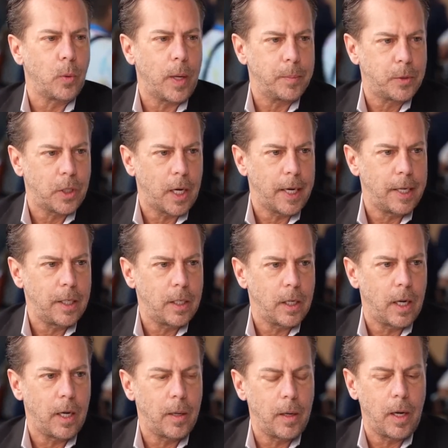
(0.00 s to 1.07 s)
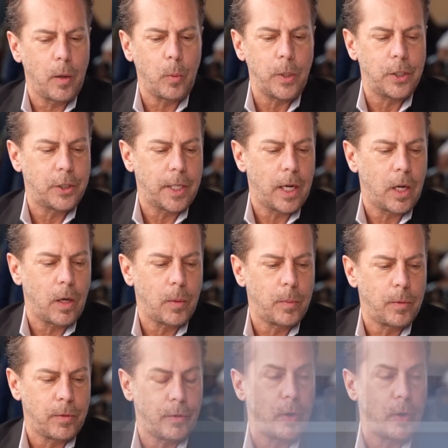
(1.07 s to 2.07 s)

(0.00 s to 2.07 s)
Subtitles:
website, we sell a